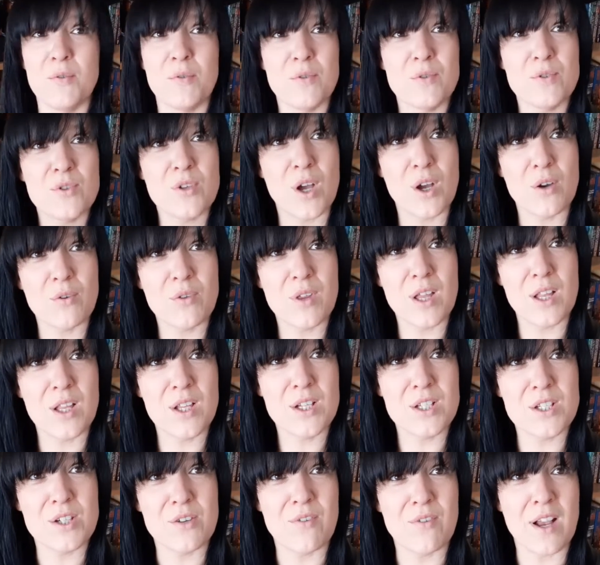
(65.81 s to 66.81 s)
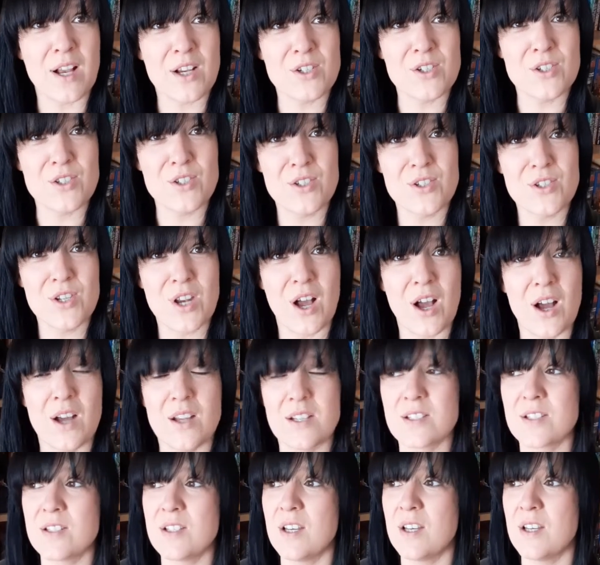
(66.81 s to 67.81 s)
So the allergic reaction
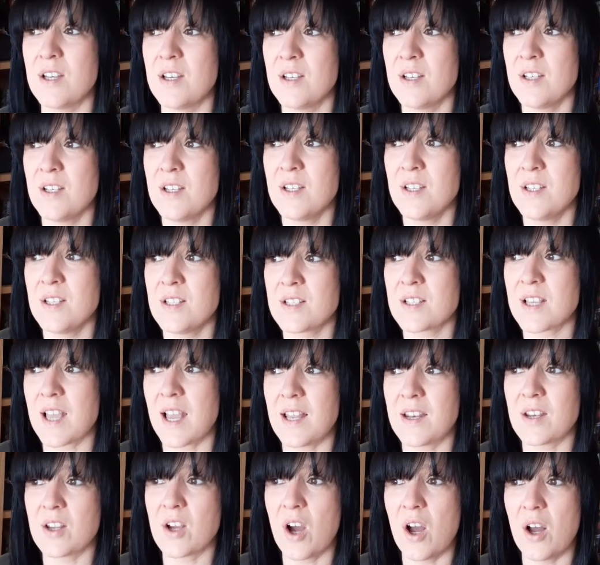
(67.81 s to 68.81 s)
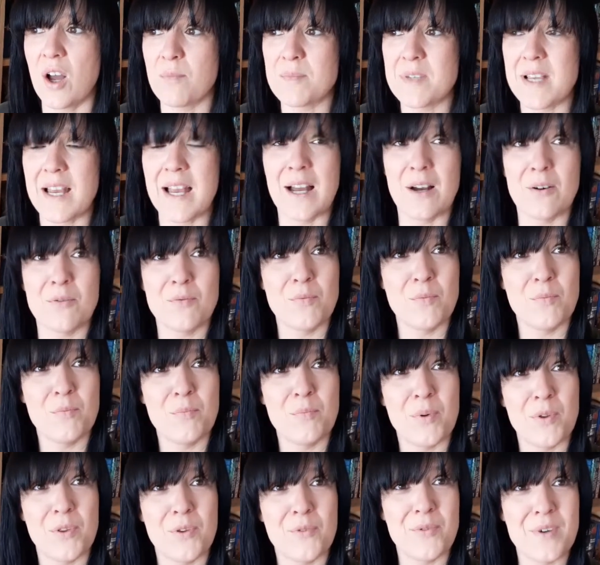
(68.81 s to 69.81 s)
started to kind of calm down,
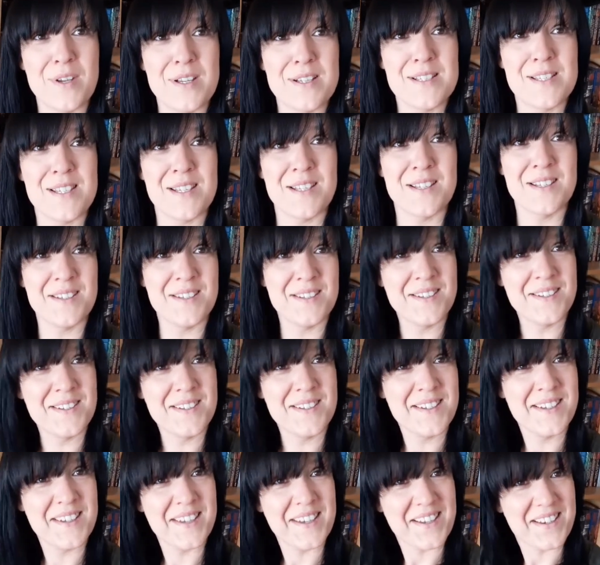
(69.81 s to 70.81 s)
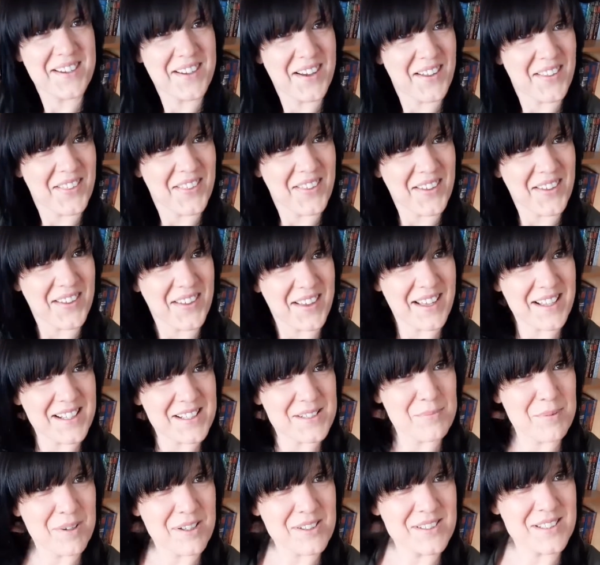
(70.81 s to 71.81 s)
but the reason he'd got the
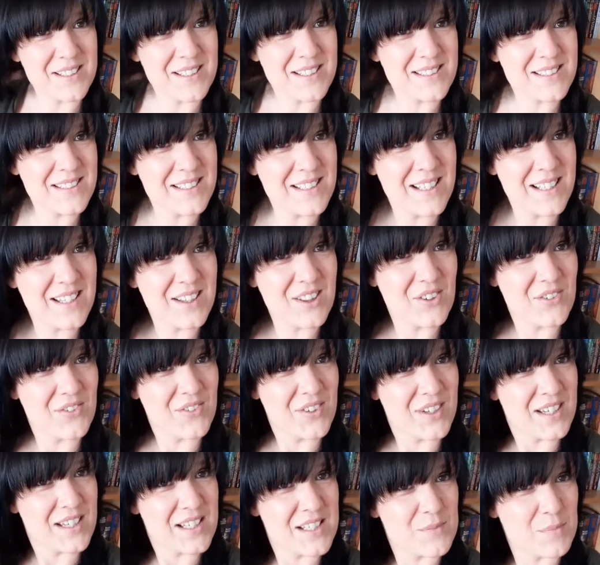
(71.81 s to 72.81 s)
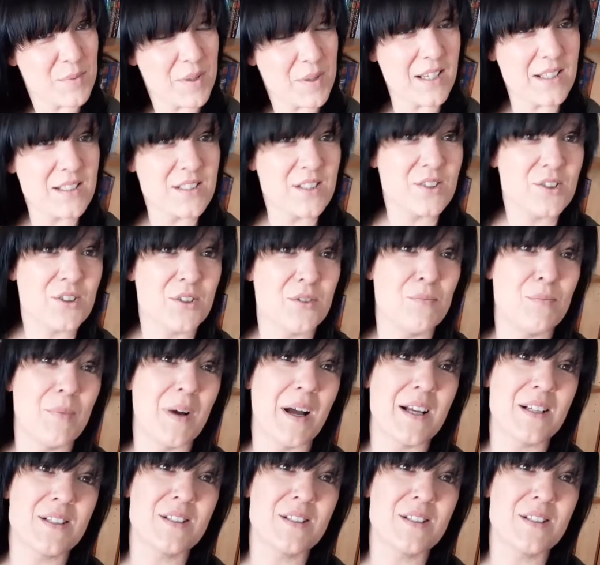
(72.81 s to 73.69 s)
antibiotics in the first place has come back.